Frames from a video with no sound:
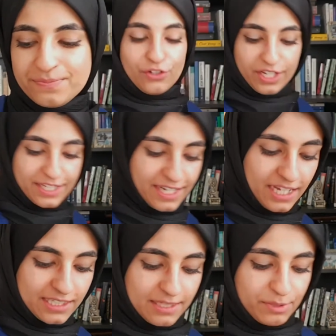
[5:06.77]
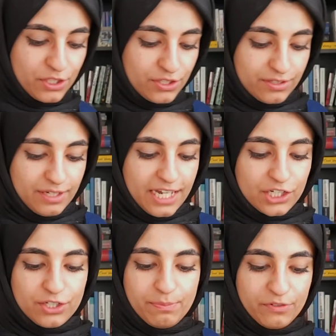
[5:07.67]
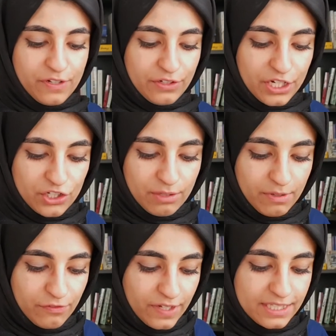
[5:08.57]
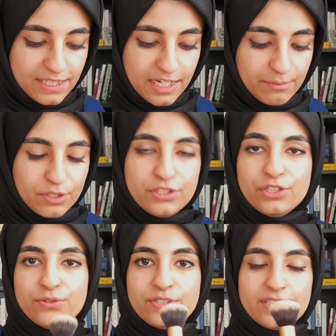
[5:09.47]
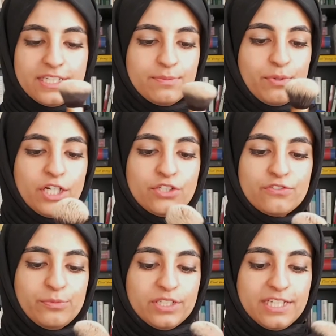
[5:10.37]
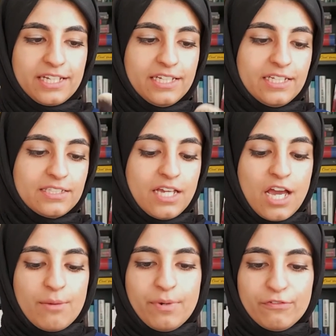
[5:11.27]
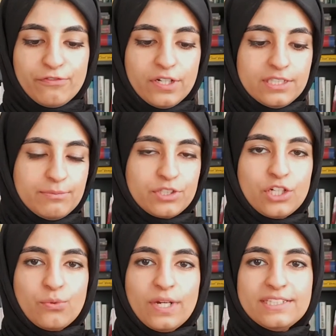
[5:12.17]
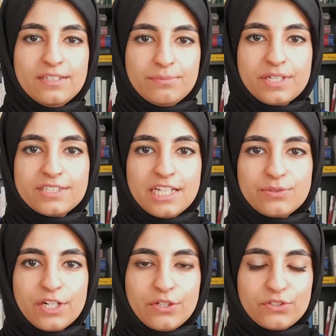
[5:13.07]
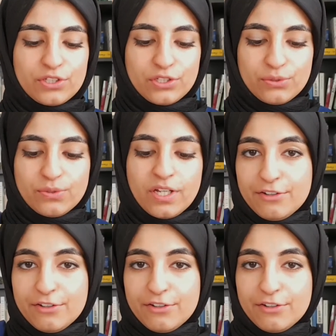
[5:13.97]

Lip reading: Okay, next I'm going to actually put foundation on my face, and I'm going to use this brush from Real Techniques, but first I'm just going to wet it because that's what I usually do.